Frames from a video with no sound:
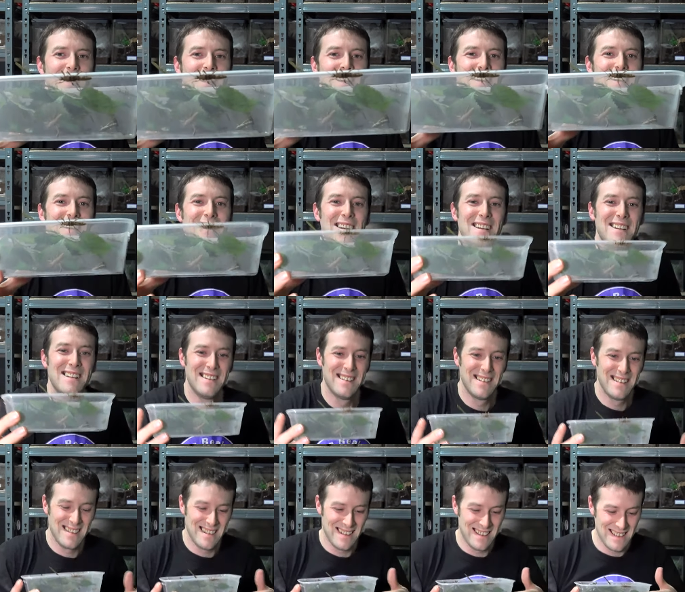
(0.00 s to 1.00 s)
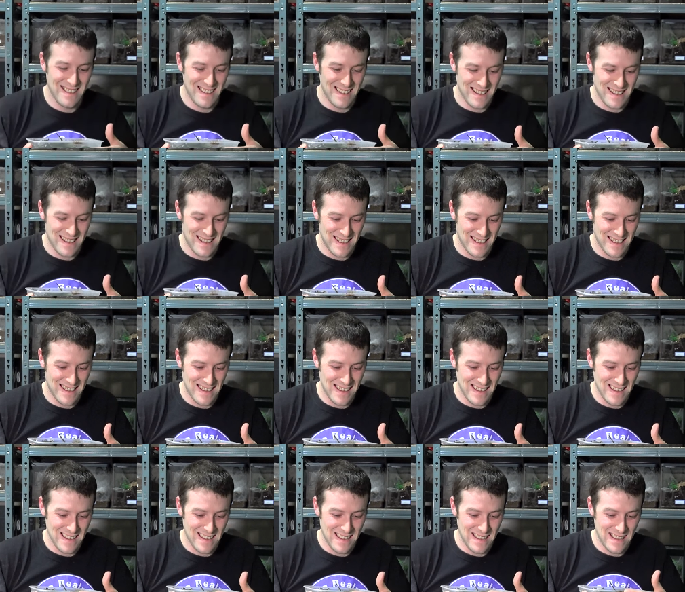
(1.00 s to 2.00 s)

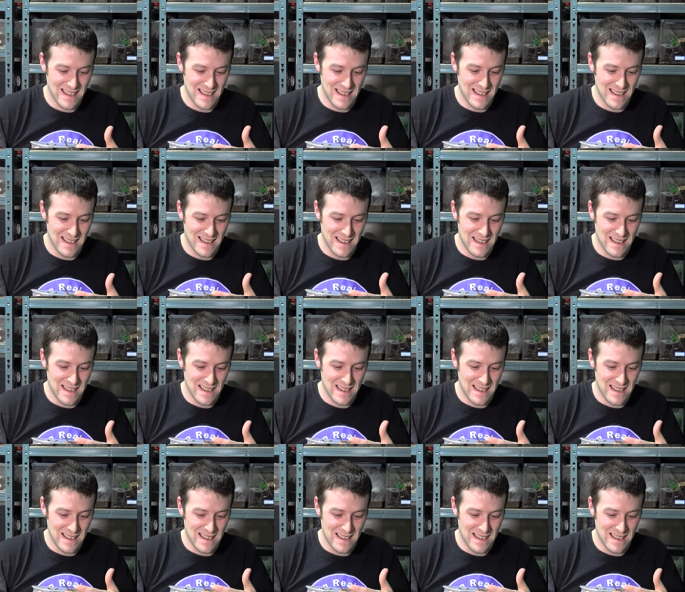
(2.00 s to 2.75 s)
Nothing is said.